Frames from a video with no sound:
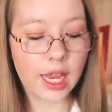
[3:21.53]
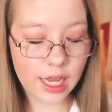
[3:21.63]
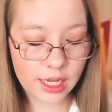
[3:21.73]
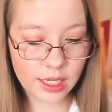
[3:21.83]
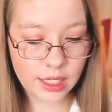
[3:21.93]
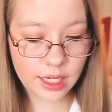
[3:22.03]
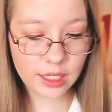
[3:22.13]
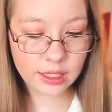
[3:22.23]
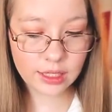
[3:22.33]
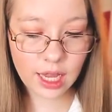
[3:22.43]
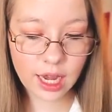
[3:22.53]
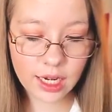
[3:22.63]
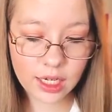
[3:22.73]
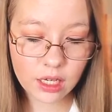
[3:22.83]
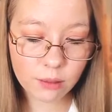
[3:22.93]
And inside,
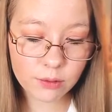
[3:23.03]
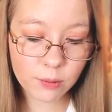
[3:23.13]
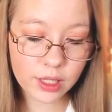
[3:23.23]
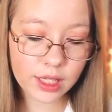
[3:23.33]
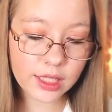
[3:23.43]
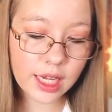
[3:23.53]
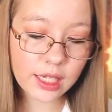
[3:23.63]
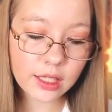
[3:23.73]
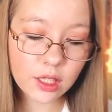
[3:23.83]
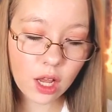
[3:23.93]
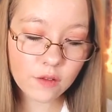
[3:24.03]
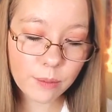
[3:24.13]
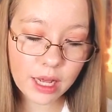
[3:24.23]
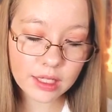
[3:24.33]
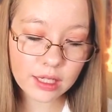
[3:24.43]
it comes with 10 soft
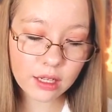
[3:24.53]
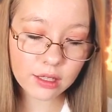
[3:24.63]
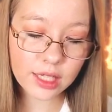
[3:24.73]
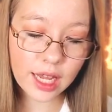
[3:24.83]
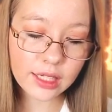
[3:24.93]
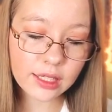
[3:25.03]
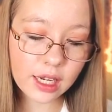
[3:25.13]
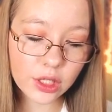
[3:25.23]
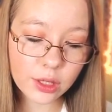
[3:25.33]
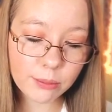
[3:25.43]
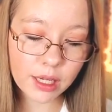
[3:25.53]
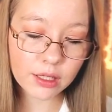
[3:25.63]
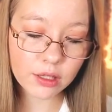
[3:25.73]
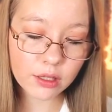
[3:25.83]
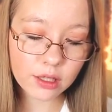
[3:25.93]
pastels, 8 sketching
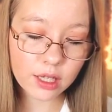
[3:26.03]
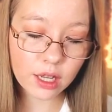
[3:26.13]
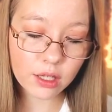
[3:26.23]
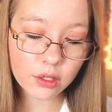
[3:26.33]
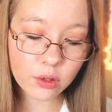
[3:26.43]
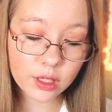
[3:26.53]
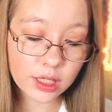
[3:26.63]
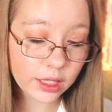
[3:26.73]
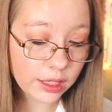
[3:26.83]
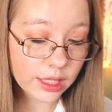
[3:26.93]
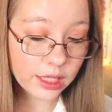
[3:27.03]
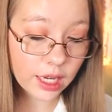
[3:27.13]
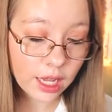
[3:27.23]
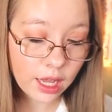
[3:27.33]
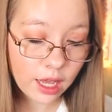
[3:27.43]
pencils, a tortillon,
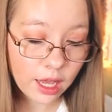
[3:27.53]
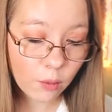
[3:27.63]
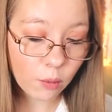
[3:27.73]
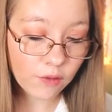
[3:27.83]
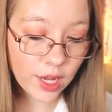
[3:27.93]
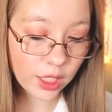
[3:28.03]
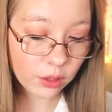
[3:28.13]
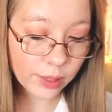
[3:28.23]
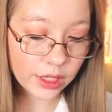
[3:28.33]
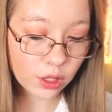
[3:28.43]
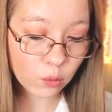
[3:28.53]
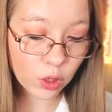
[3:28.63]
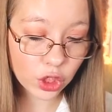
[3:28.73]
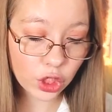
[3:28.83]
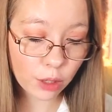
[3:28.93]
1 vinyl eraser,
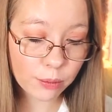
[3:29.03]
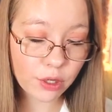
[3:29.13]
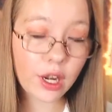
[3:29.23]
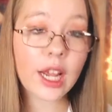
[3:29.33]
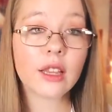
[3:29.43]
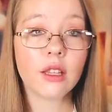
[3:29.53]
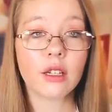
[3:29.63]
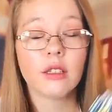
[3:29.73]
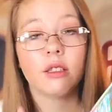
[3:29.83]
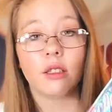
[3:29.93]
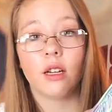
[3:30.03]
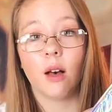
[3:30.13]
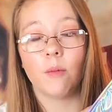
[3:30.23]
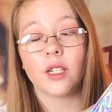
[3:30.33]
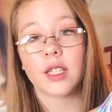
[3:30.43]
1 sharpener, and the,
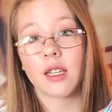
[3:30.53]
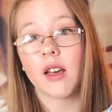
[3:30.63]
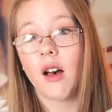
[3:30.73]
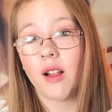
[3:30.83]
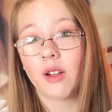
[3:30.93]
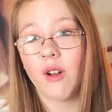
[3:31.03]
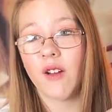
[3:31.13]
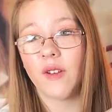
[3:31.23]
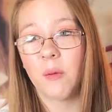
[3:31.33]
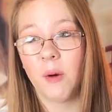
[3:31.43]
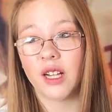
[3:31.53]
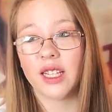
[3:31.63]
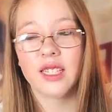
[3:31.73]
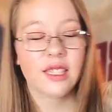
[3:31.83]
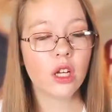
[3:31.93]
obviously, holographic
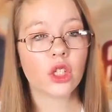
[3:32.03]
wallet.